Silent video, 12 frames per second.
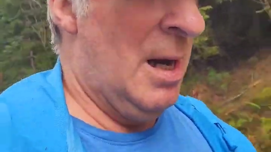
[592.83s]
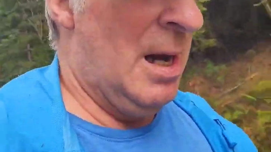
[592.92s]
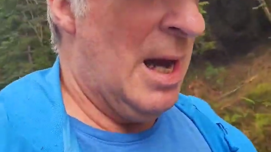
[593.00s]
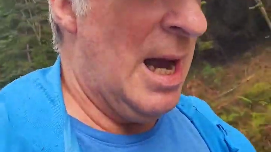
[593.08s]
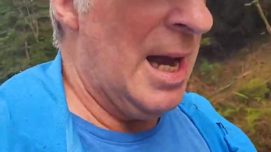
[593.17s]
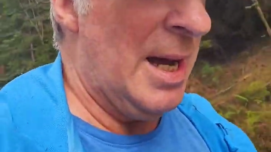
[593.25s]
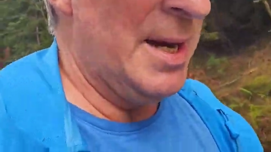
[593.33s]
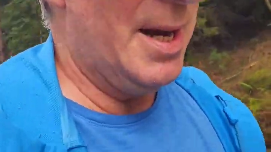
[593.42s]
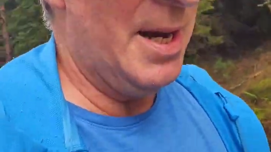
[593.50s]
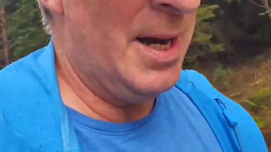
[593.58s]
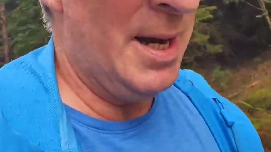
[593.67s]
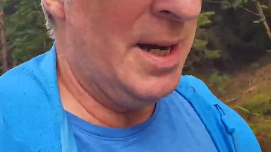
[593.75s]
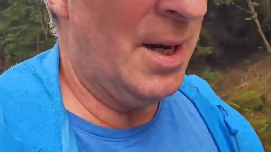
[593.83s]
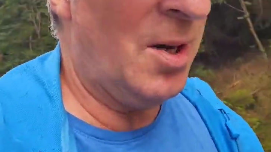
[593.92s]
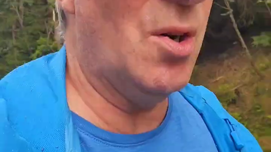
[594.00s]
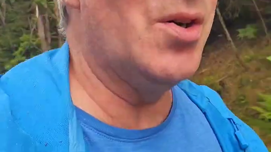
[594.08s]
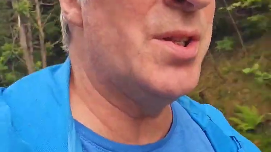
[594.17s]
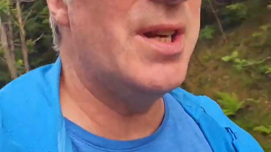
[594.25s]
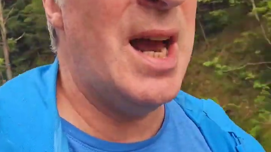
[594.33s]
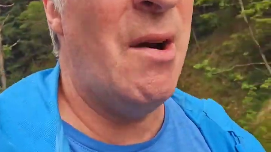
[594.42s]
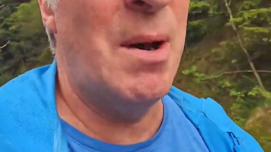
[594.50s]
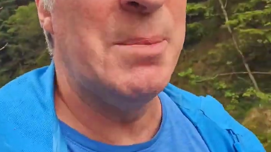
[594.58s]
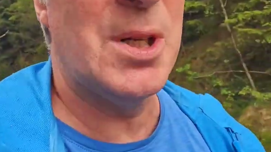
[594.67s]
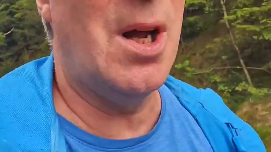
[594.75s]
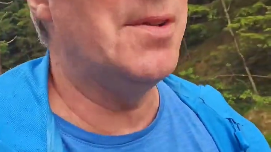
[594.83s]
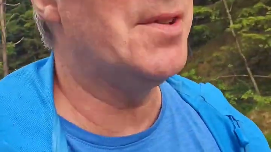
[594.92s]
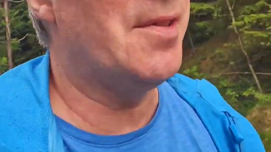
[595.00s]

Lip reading: And of course, now I'm starting to